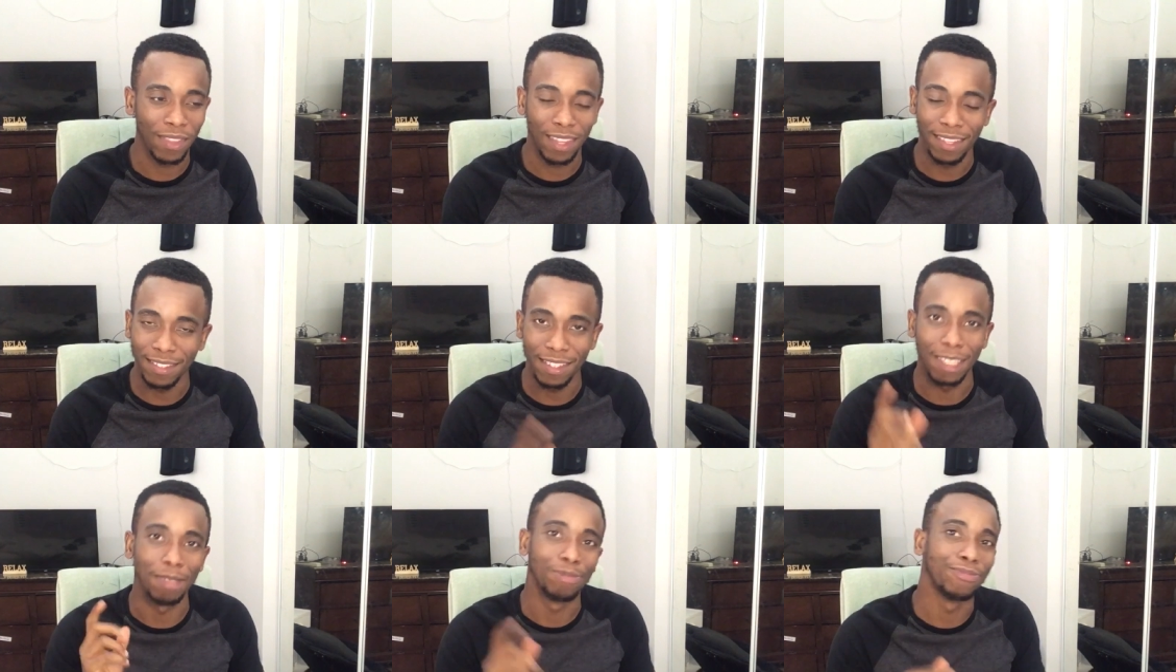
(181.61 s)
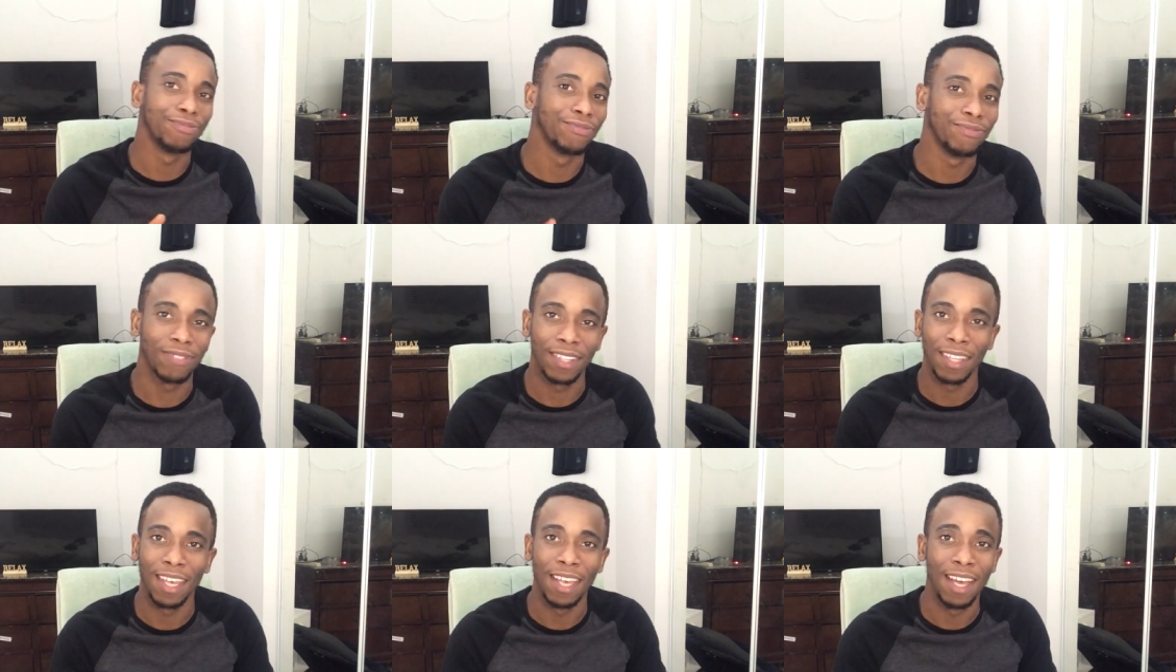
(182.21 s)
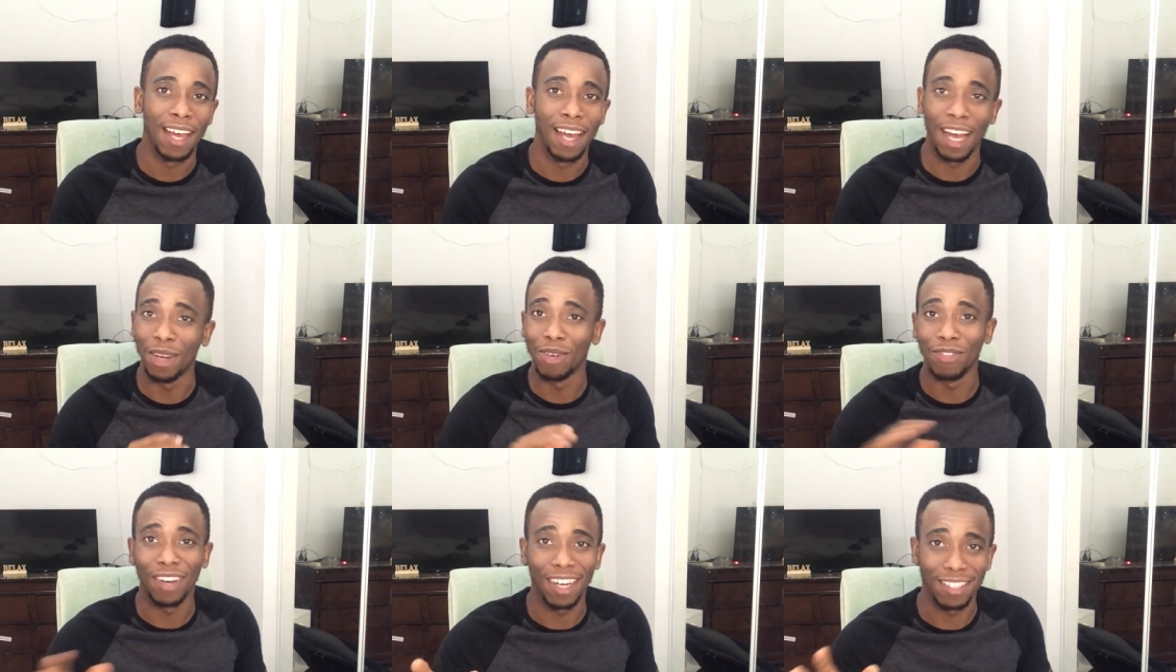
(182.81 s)
See, I
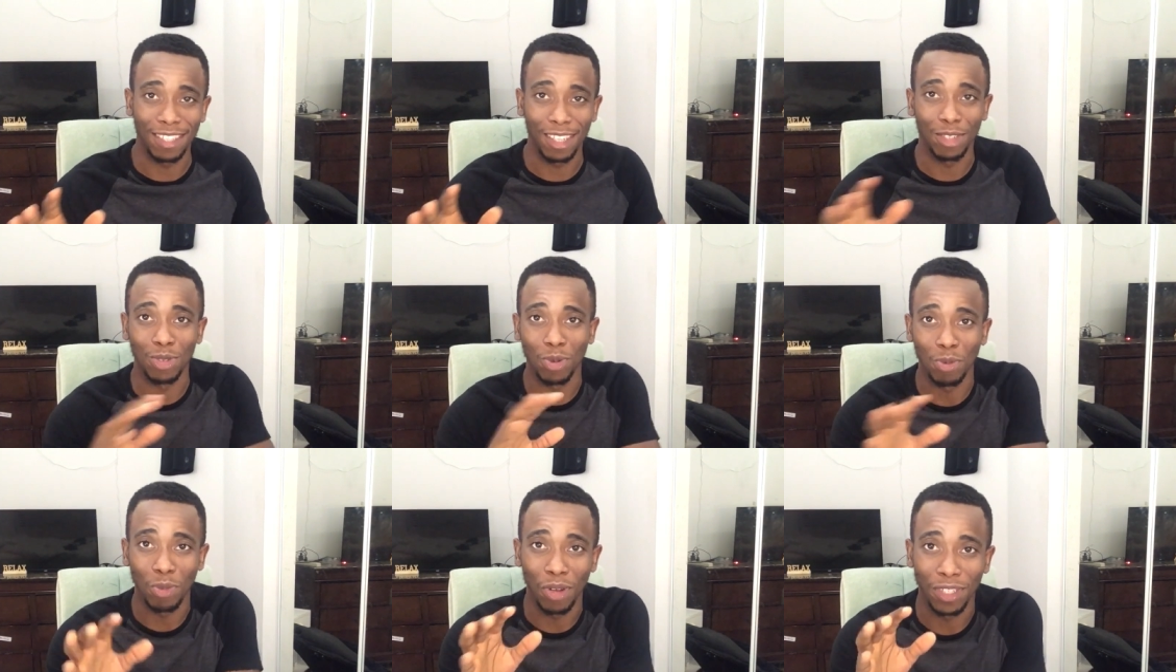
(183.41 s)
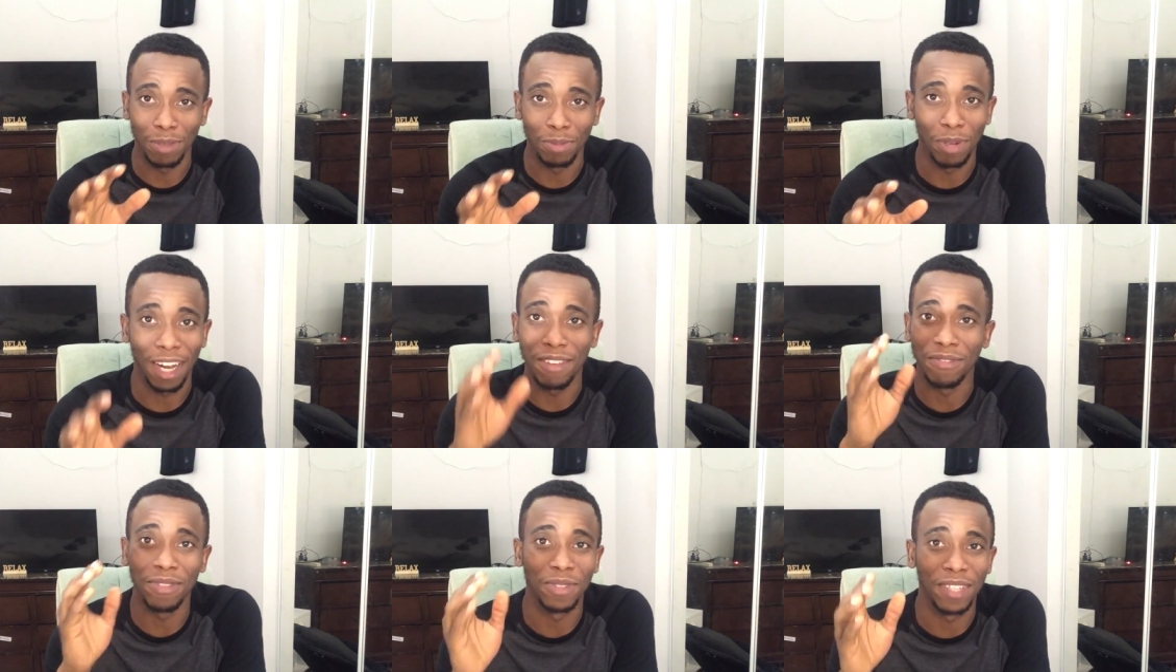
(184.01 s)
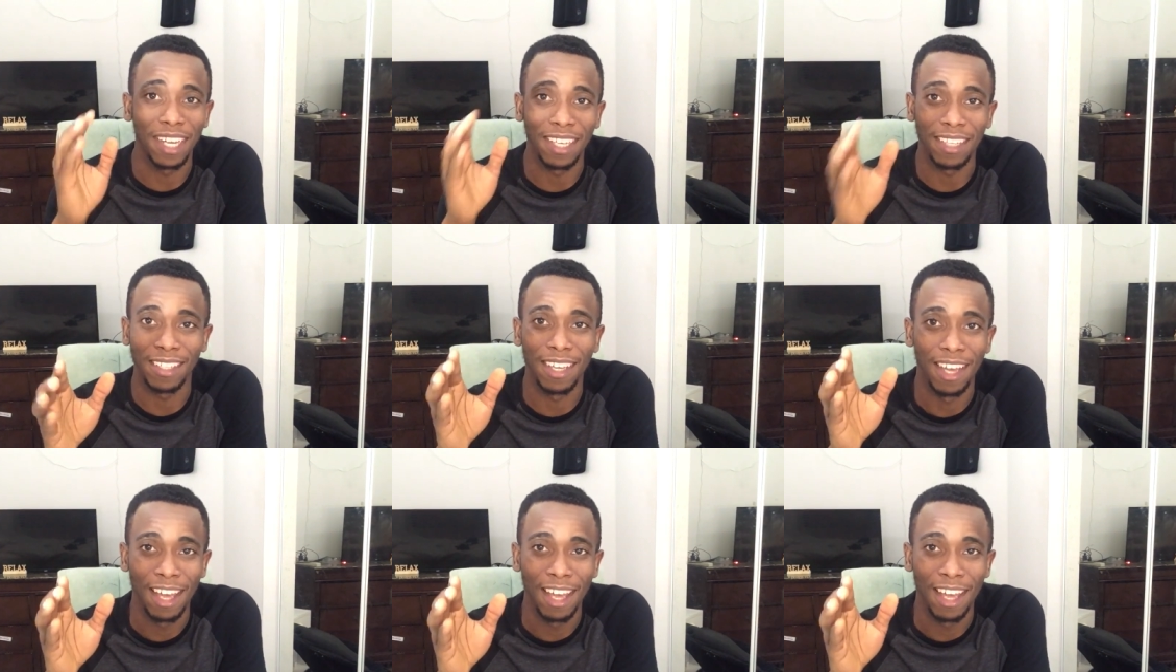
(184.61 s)
love Hazard so much, but I feel like